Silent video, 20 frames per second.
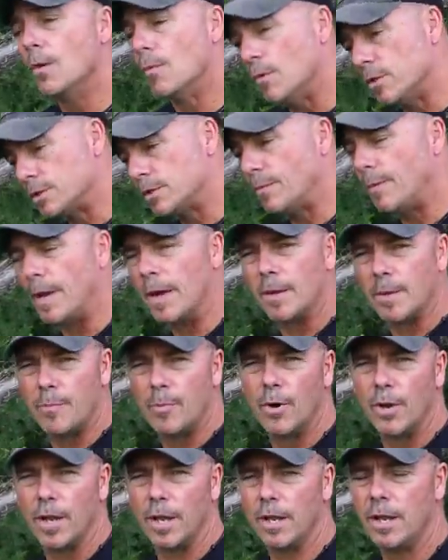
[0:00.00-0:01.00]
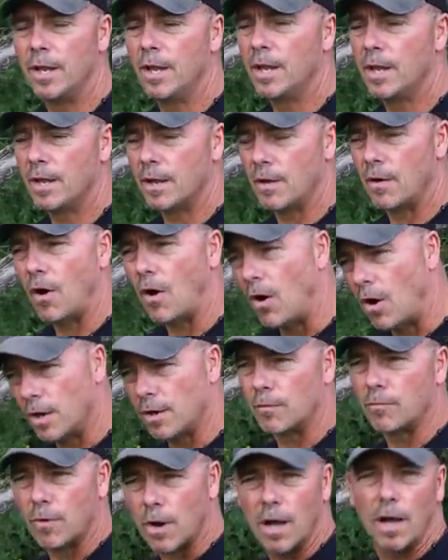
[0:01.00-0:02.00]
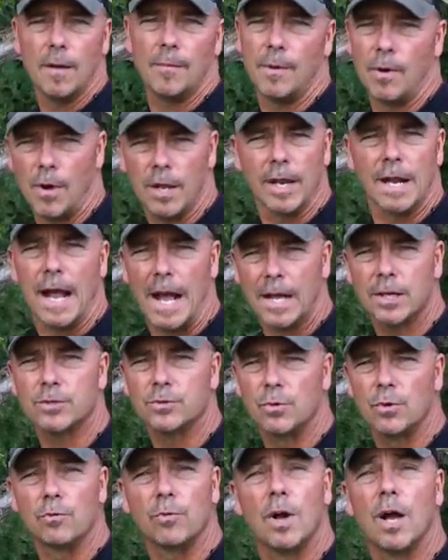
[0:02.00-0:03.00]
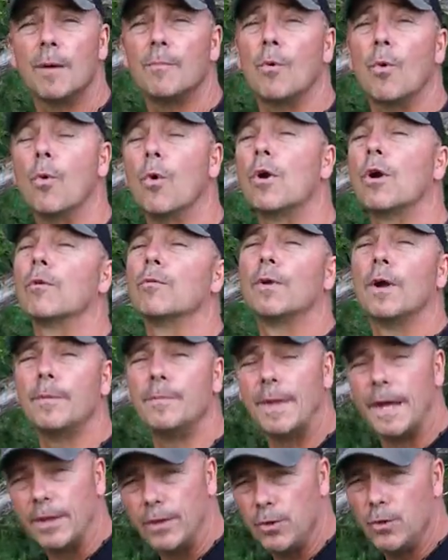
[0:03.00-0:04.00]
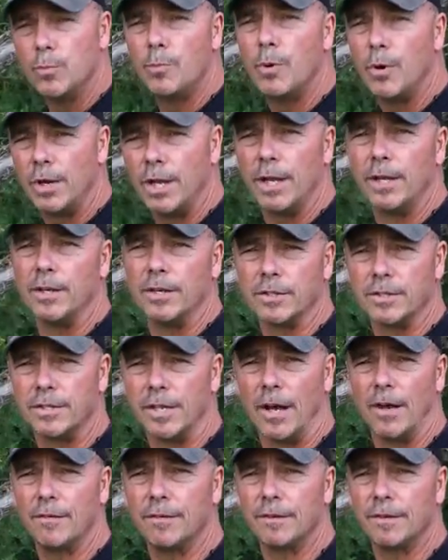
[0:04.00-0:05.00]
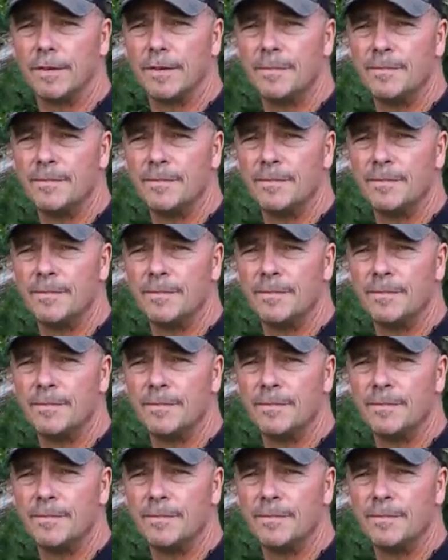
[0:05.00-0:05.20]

was to be able to put it on a rub, on an actual rub or a rub that you put in yourself.